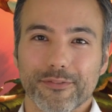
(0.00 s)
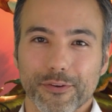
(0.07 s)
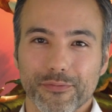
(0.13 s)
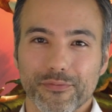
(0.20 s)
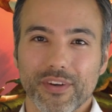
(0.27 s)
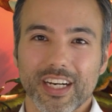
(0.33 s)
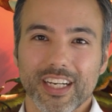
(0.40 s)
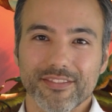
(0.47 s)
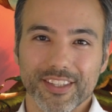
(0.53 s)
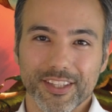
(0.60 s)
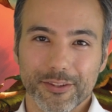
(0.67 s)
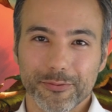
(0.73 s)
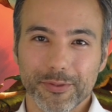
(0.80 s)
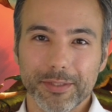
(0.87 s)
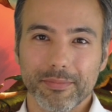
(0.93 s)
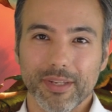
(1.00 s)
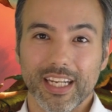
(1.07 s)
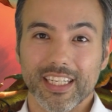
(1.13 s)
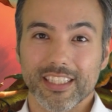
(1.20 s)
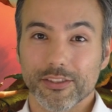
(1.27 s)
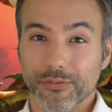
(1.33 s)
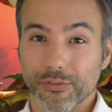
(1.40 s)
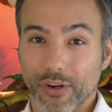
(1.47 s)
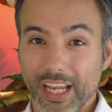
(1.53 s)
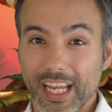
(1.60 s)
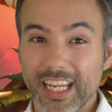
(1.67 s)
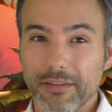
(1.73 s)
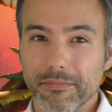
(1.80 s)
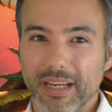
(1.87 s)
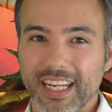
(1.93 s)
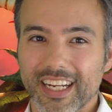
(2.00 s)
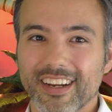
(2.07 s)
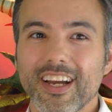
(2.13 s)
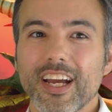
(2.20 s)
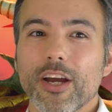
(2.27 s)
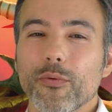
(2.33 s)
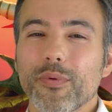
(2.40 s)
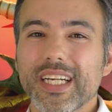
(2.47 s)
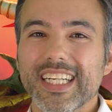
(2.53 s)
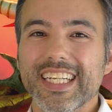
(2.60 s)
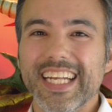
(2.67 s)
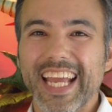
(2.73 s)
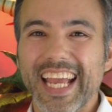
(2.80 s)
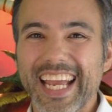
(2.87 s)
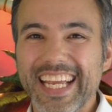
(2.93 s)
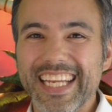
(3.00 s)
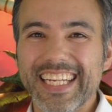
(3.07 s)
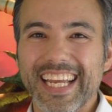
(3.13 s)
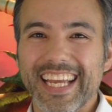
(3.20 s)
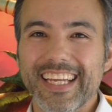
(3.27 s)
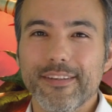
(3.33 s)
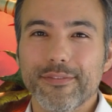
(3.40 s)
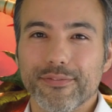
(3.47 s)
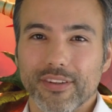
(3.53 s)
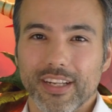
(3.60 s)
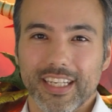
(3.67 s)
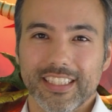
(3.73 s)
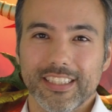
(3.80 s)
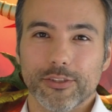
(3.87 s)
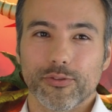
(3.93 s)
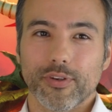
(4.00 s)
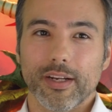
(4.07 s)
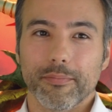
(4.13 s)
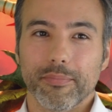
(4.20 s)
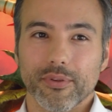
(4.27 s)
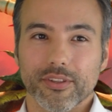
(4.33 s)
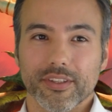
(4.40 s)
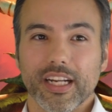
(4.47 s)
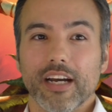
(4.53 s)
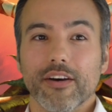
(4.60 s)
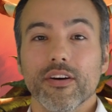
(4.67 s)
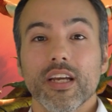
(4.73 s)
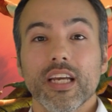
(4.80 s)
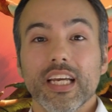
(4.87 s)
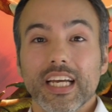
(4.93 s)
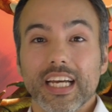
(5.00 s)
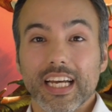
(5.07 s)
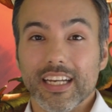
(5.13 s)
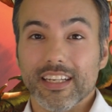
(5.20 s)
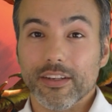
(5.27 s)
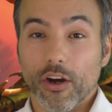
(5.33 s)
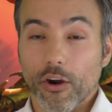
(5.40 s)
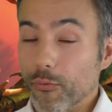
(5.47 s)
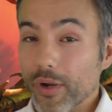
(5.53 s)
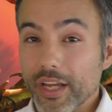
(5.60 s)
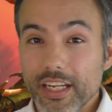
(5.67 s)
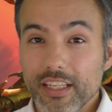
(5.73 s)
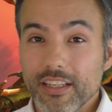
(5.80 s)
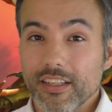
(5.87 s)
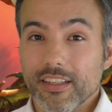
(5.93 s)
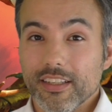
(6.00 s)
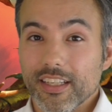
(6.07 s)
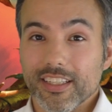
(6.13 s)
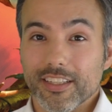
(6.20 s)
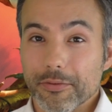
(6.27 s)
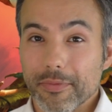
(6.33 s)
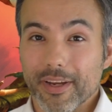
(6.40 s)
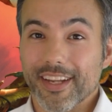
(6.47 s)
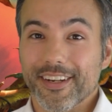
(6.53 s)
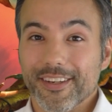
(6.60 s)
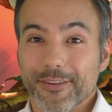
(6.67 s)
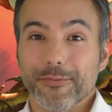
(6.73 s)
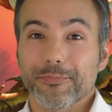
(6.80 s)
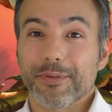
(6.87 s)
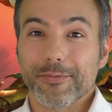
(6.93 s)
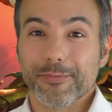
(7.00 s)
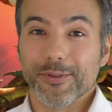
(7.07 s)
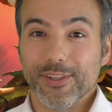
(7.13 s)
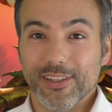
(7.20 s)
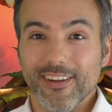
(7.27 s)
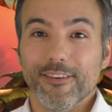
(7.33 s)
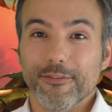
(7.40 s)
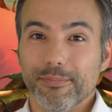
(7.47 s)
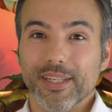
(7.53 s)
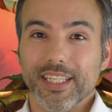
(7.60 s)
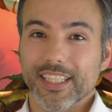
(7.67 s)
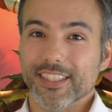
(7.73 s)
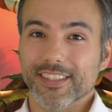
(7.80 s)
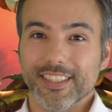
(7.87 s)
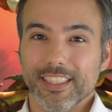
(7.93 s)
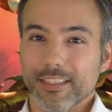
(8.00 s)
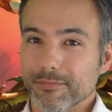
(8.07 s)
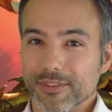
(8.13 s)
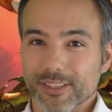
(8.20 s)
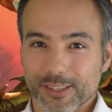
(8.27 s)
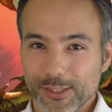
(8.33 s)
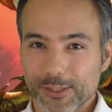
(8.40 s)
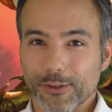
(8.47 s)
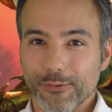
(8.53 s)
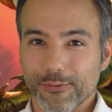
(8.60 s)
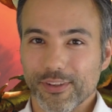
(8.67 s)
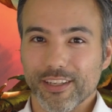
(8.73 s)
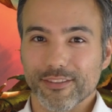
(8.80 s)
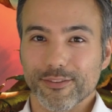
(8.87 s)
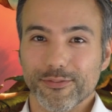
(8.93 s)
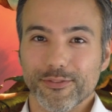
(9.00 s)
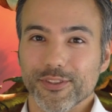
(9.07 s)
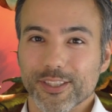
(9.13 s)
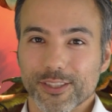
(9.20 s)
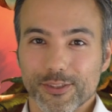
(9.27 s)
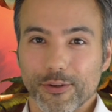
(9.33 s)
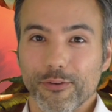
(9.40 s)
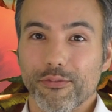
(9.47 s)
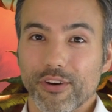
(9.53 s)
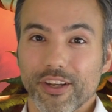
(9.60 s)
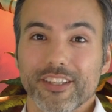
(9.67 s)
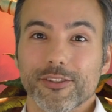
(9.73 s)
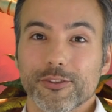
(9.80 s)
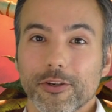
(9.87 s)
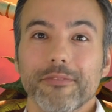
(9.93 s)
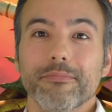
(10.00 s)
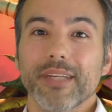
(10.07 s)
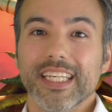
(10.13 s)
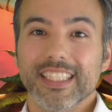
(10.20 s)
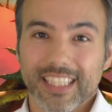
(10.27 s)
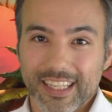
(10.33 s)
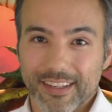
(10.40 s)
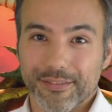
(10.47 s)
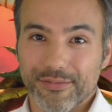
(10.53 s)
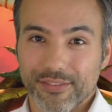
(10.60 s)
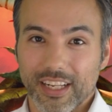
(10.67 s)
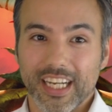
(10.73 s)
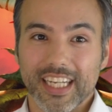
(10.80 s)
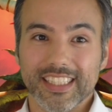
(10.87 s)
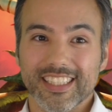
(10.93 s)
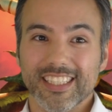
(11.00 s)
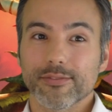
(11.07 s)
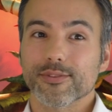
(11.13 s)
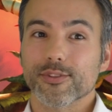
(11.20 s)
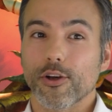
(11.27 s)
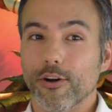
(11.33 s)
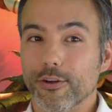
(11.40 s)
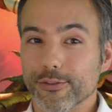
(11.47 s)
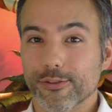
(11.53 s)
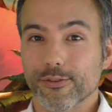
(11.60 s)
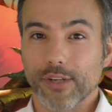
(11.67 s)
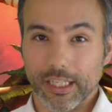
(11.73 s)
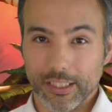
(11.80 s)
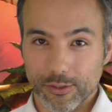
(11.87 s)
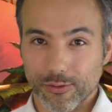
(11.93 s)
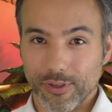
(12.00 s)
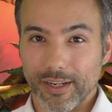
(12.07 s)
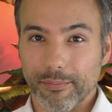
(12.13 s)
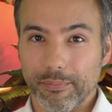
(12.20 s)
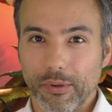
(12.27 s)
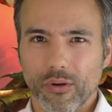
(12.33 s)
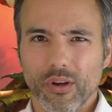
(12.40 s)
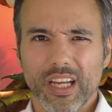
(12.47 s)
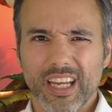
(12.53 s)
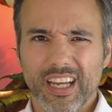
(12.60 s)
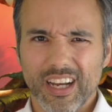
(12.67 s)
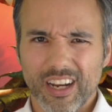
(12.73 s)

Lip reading: For 5 and 3 black, so for 8 mana, we get an 8/8 flying trampler. Now, already in Commander, people love playing their demons. They're so flavorful, they're so fun, they're so big, they got flying. This one's also got trample.